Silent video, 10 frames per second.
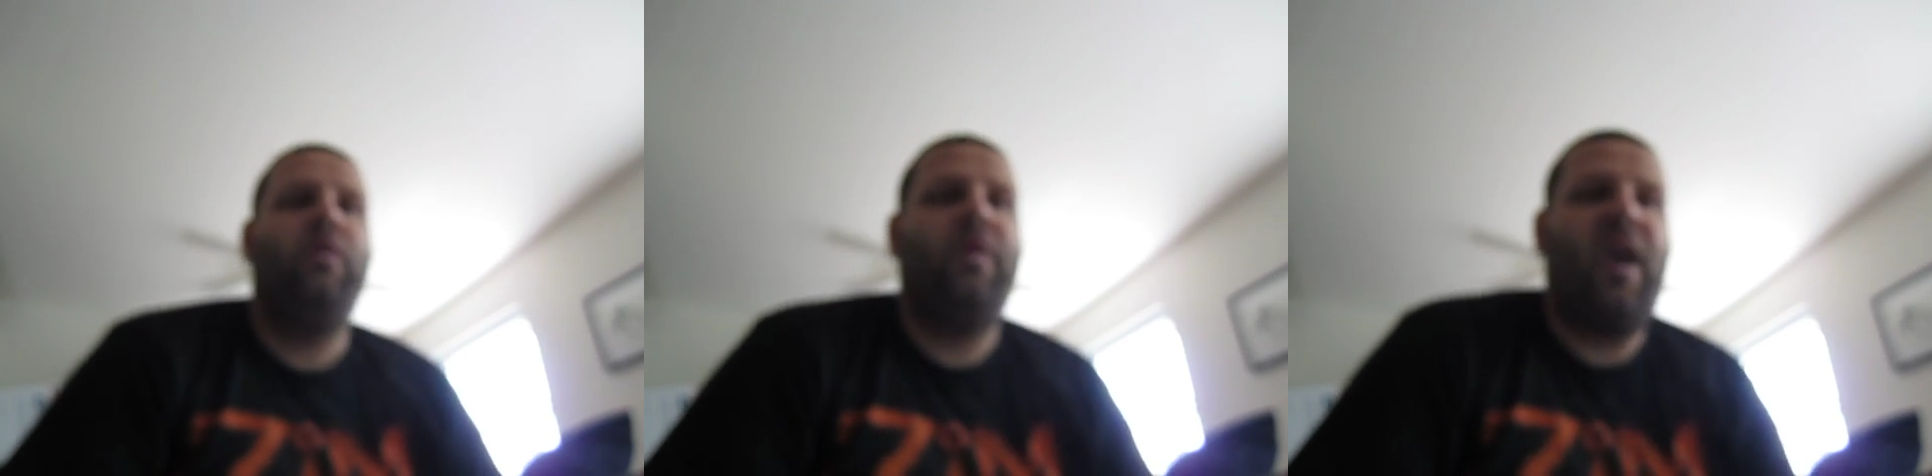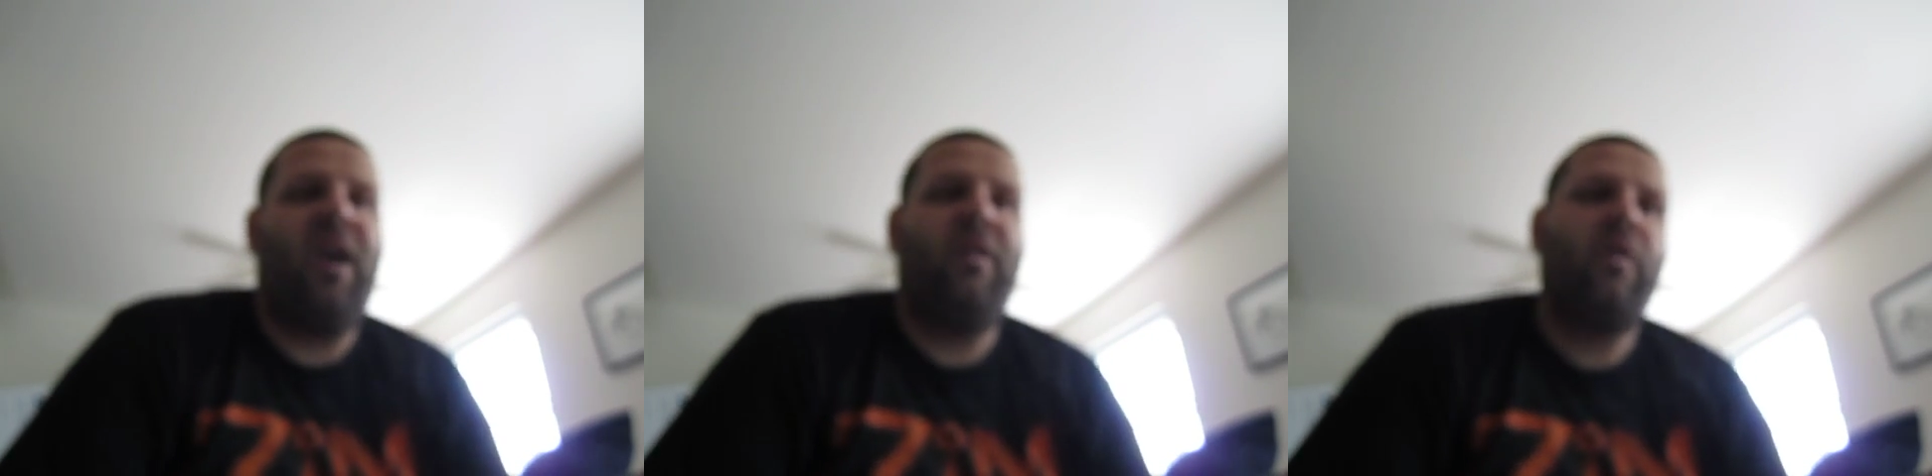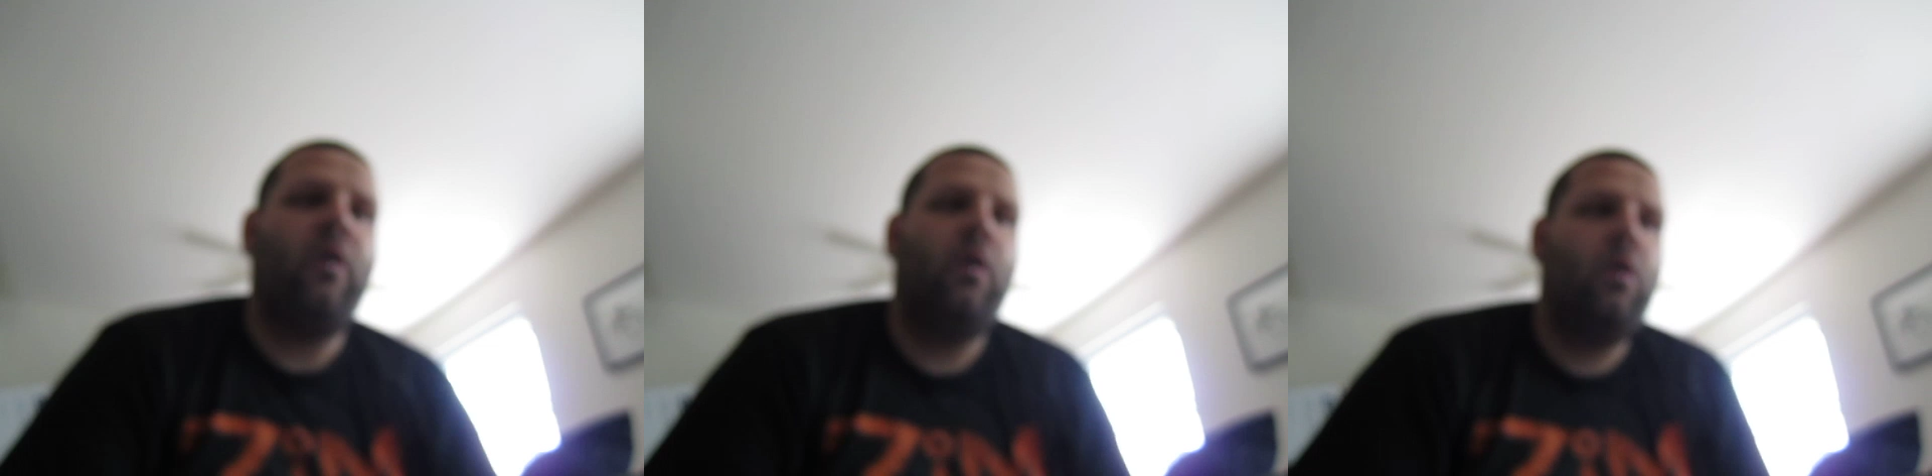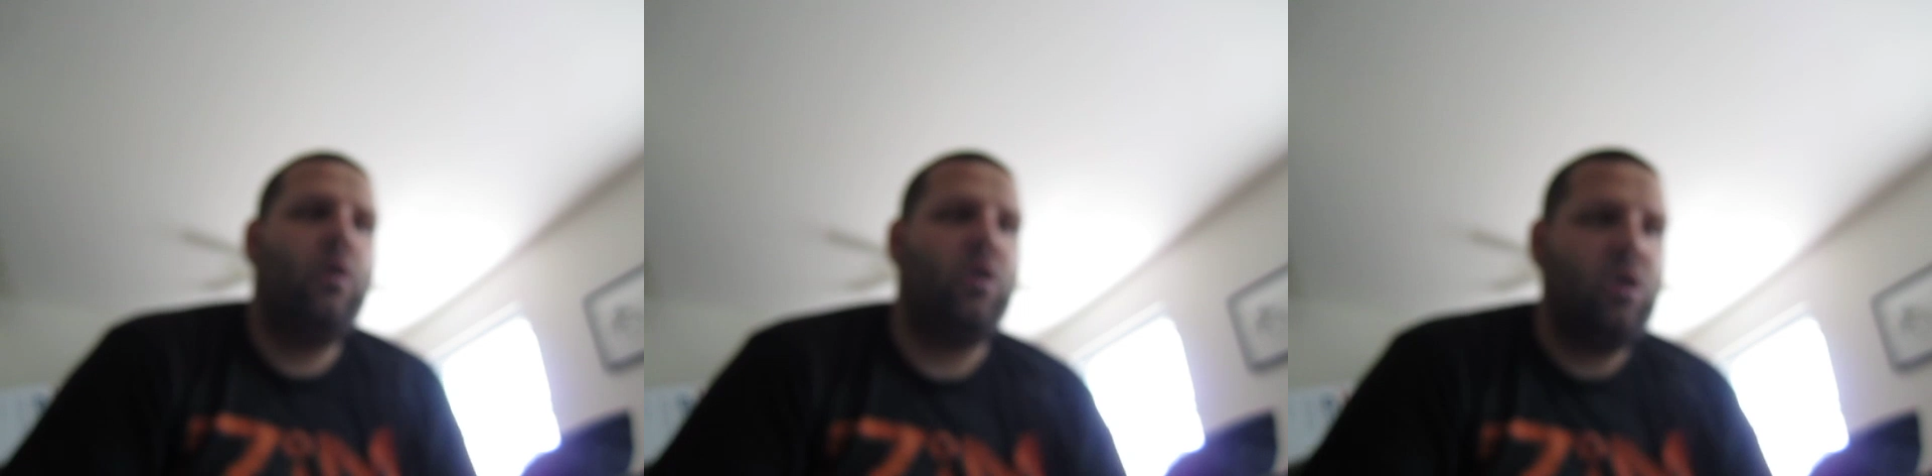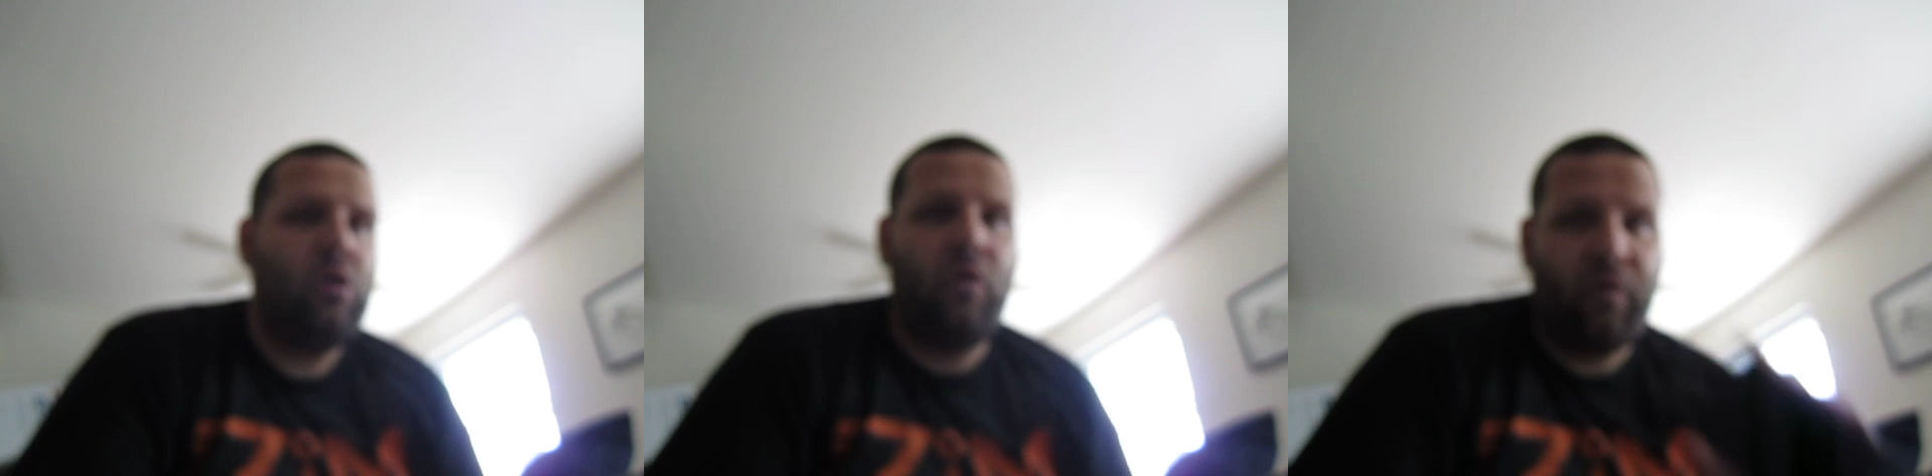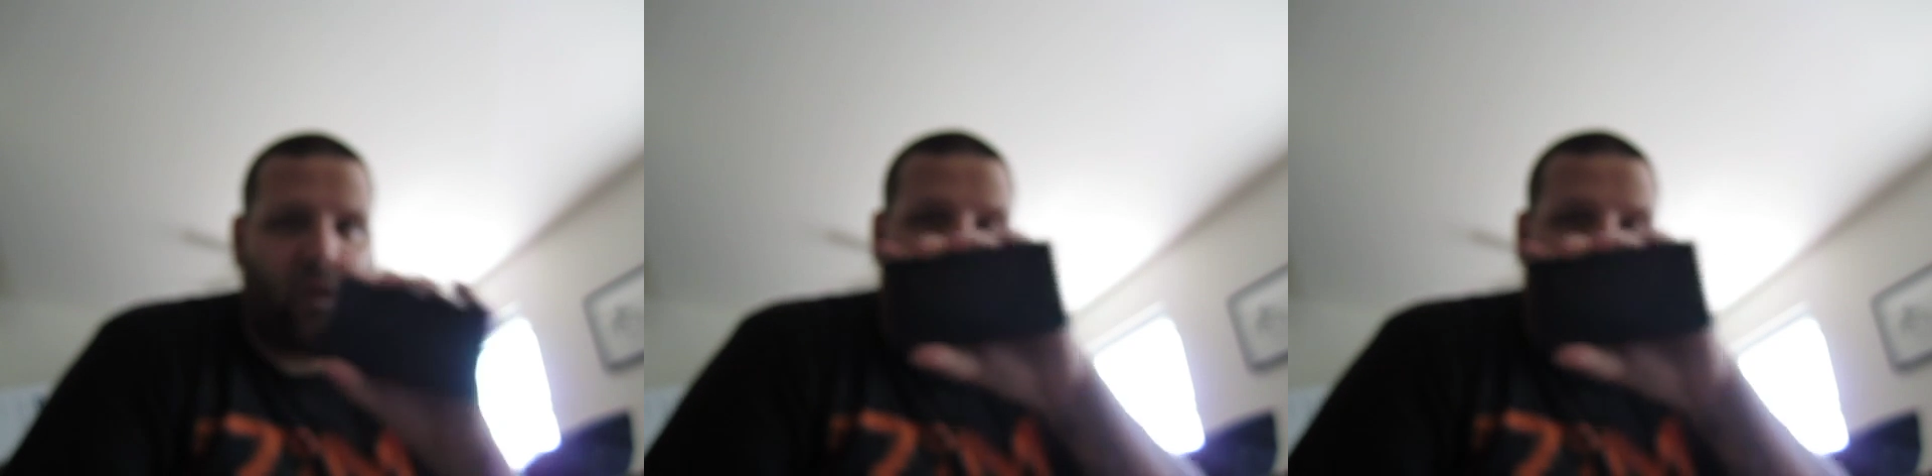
that you use the